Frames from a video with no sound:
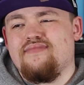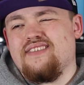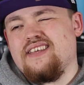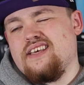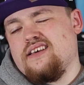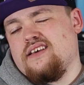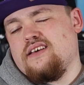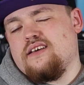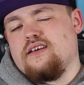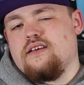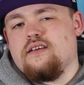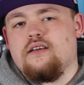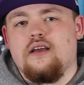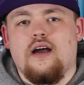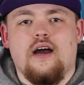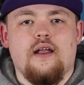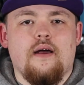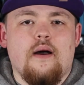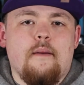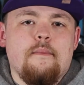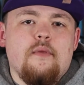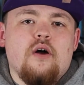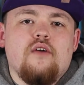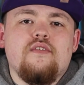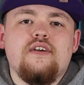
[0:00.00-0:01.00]
Eh,
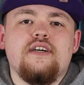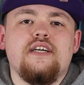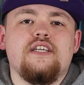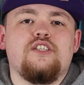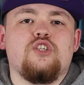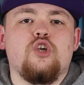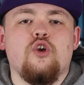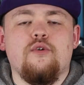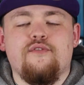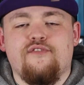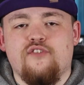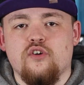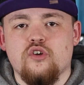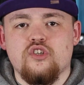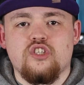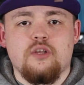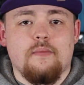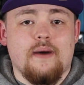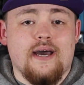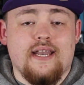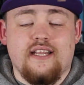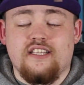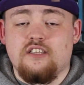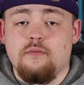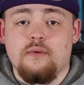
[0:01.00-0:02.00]
I'm not really too fussed
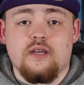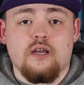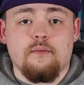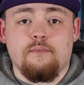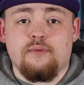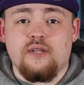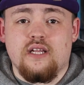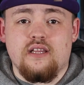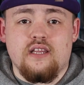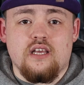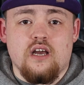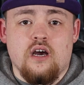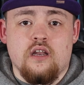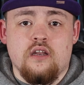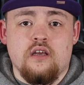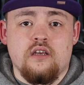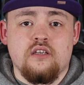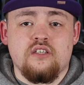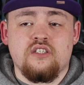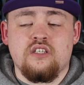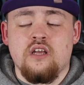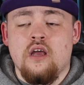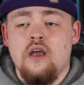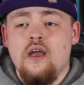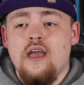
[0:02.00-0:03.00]
about it, to be completely
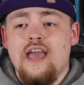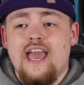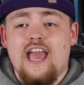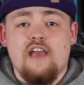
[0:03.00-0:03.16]
honest.